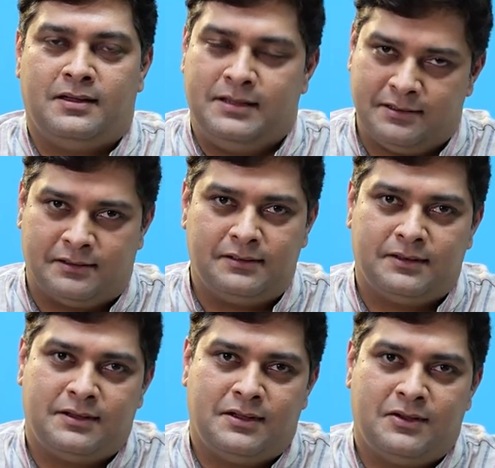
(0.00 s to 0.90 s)
Here
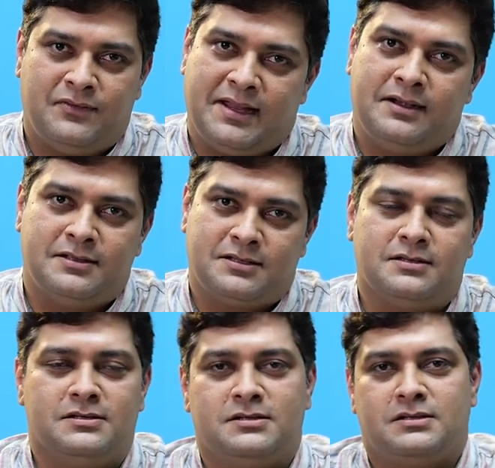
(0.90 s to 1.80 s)
we can
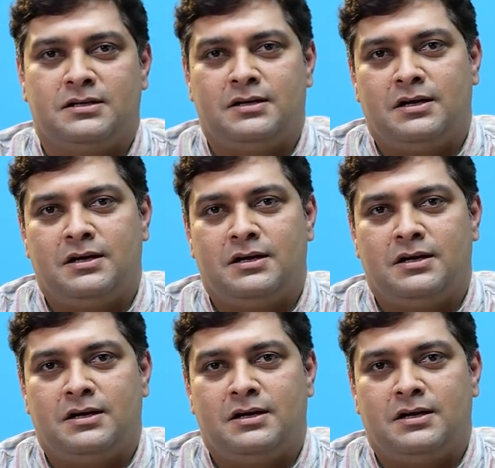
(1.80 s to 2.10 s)
discuss